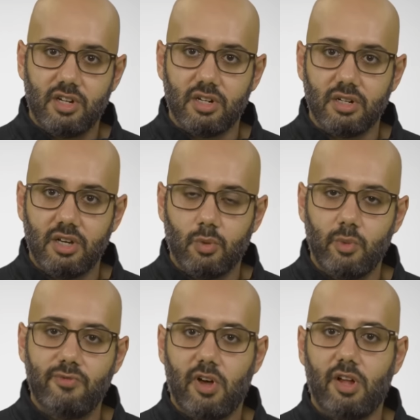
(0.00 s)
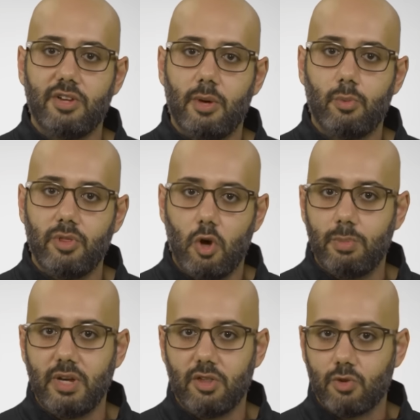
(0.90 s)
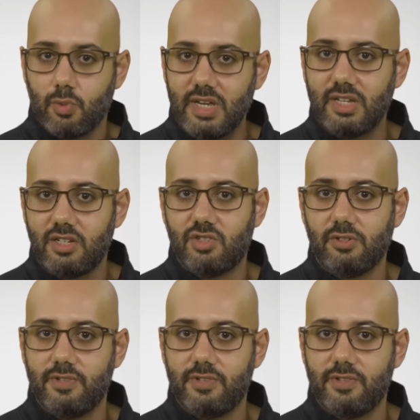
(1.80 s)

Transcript: year, we followed up with opening 3 additional